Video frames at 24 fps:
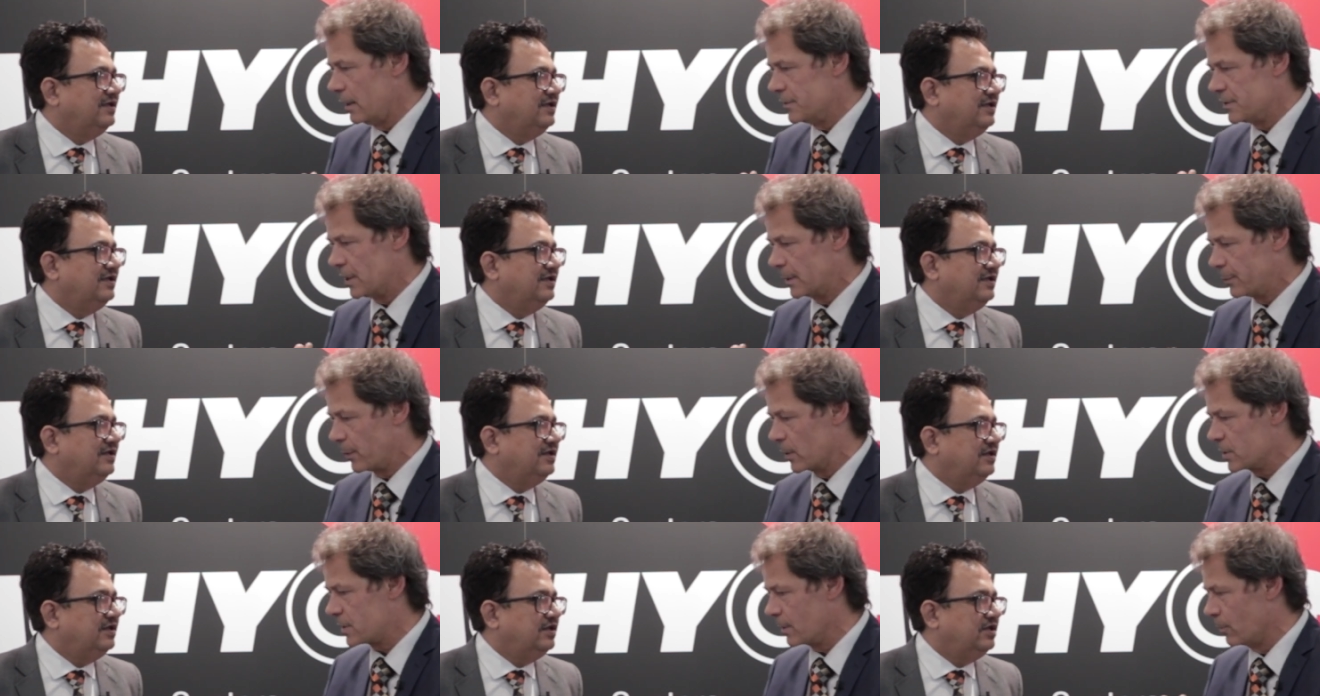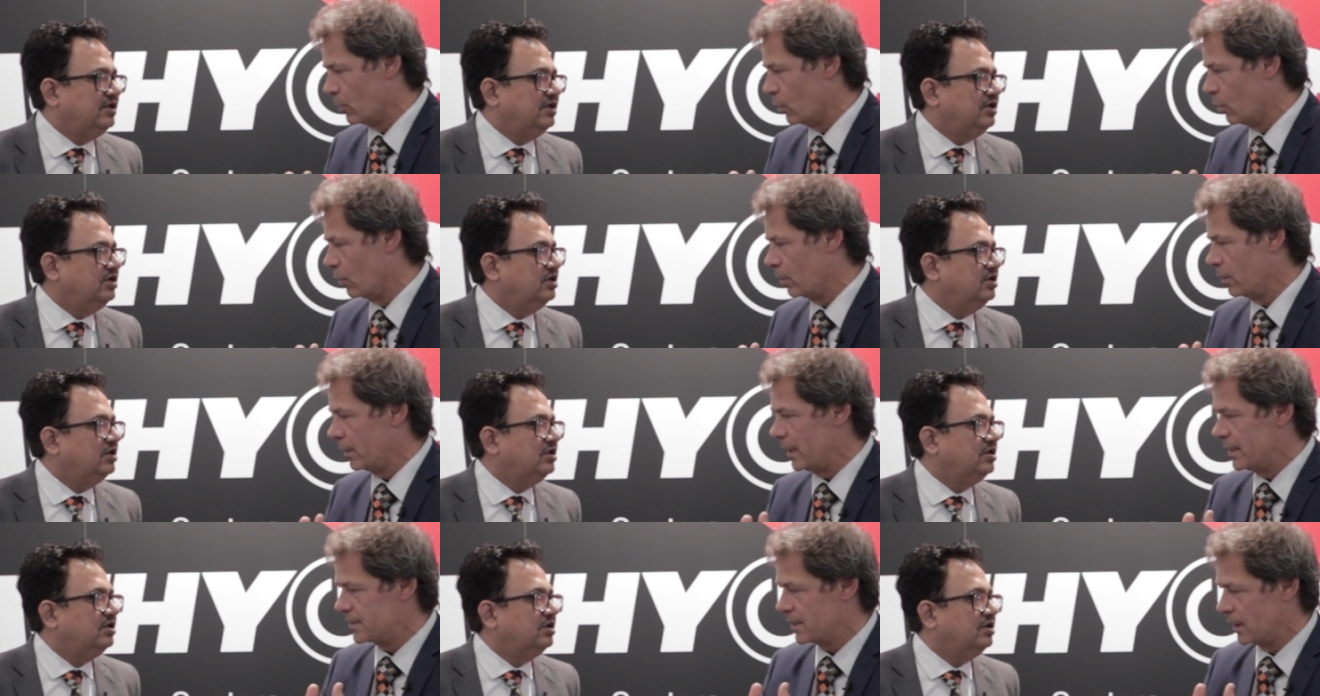Speaker 1: is it
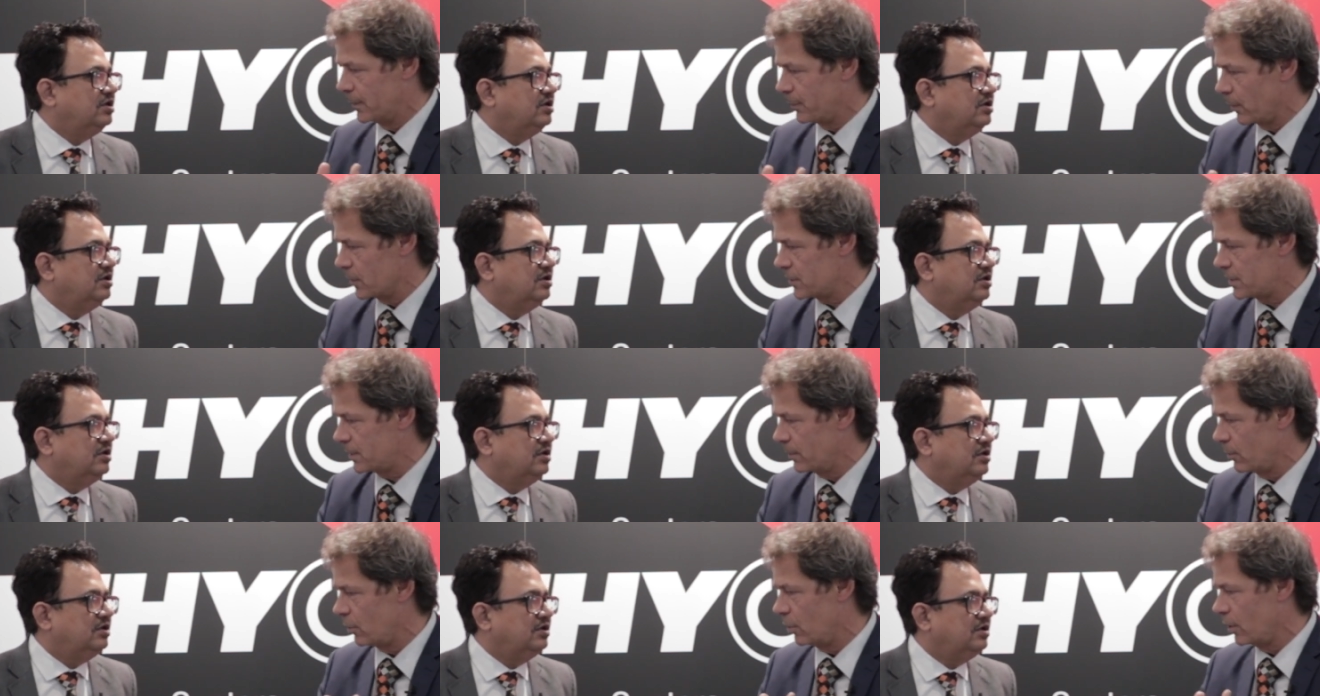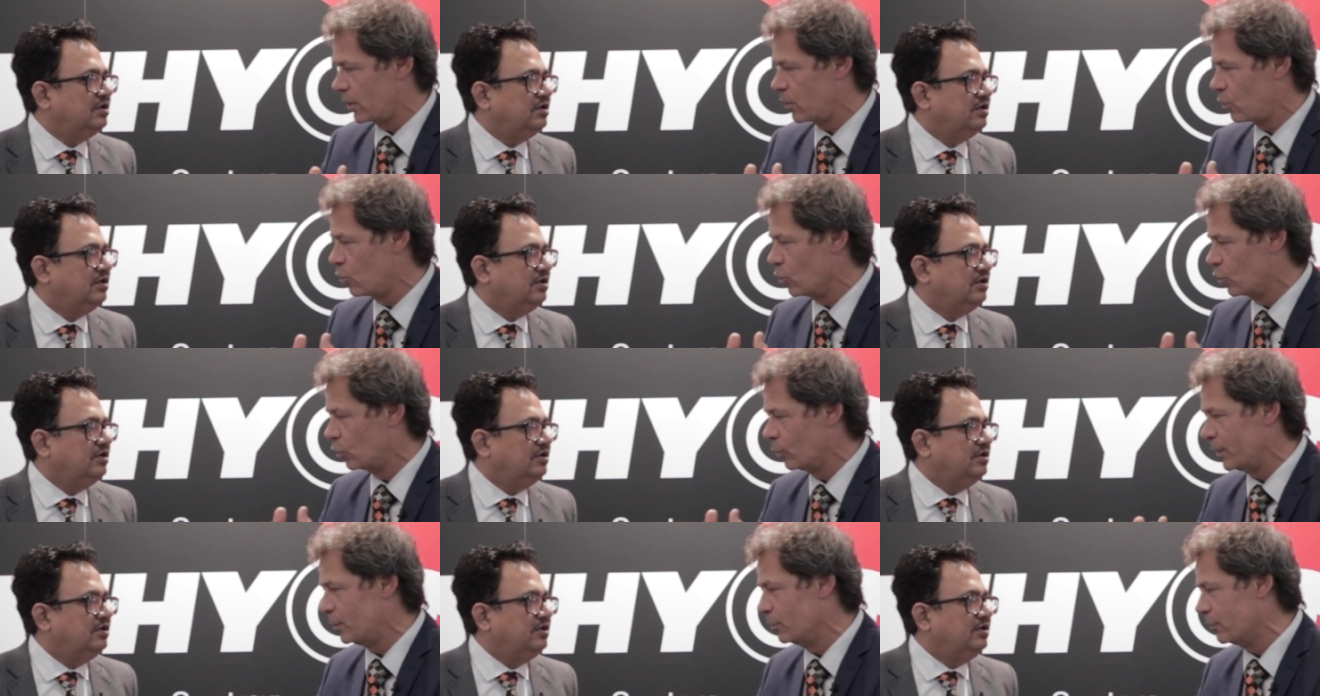possible? Is it possible?
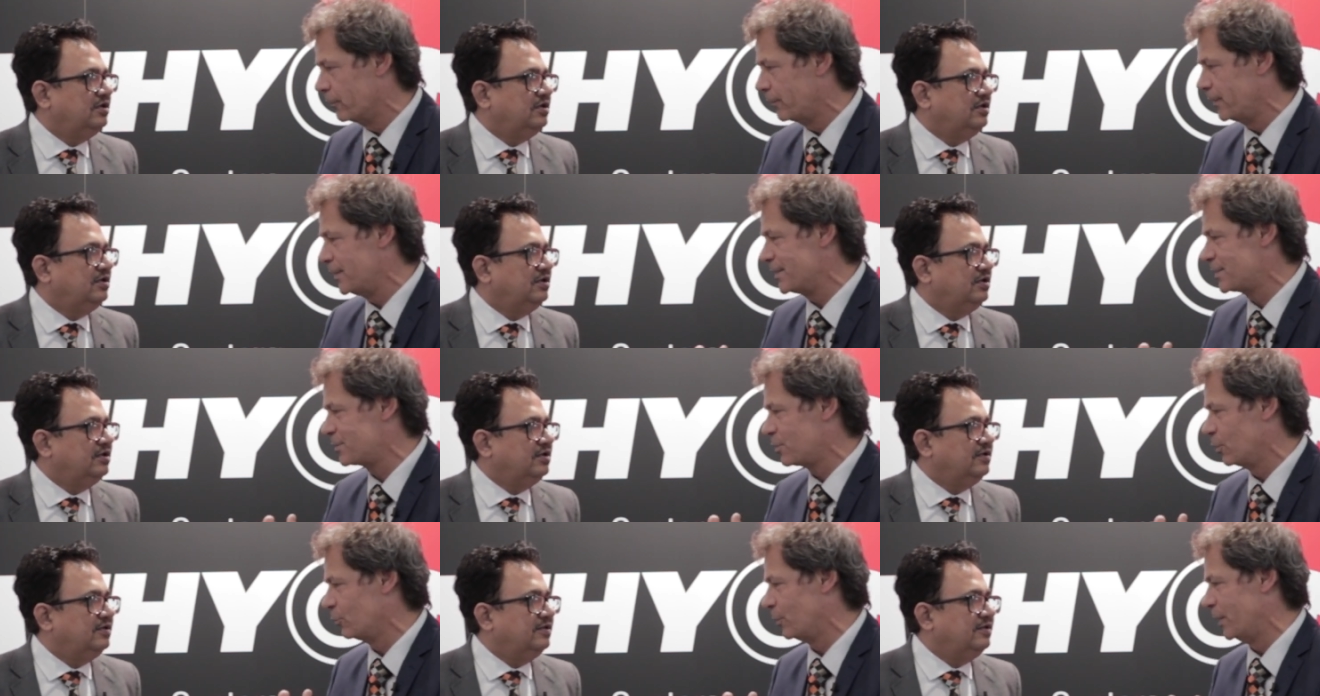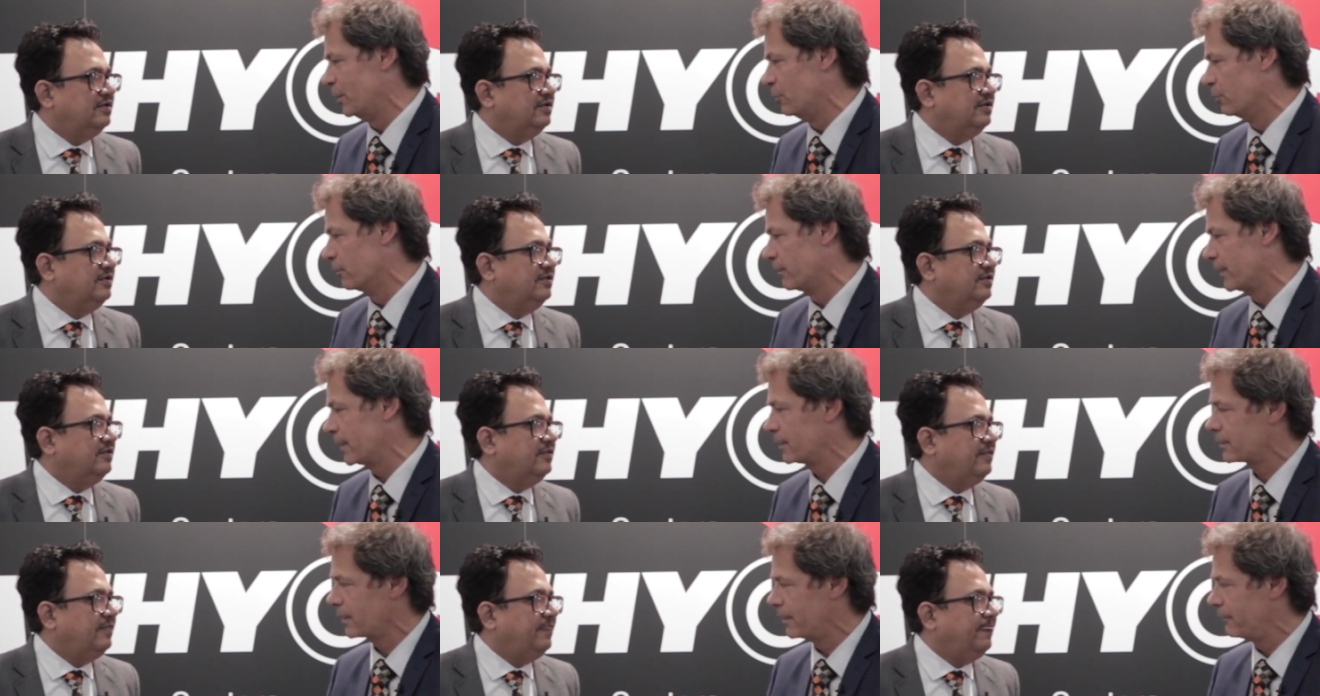Could we do this? Could we
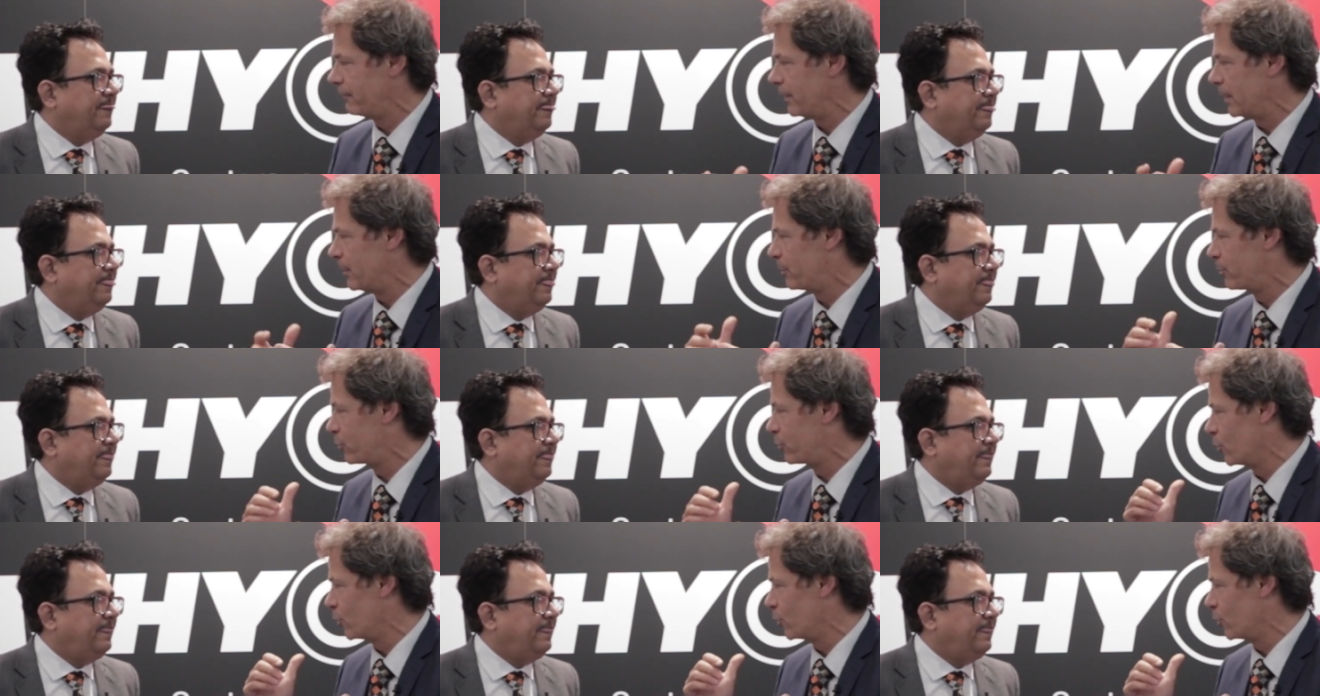do that? And they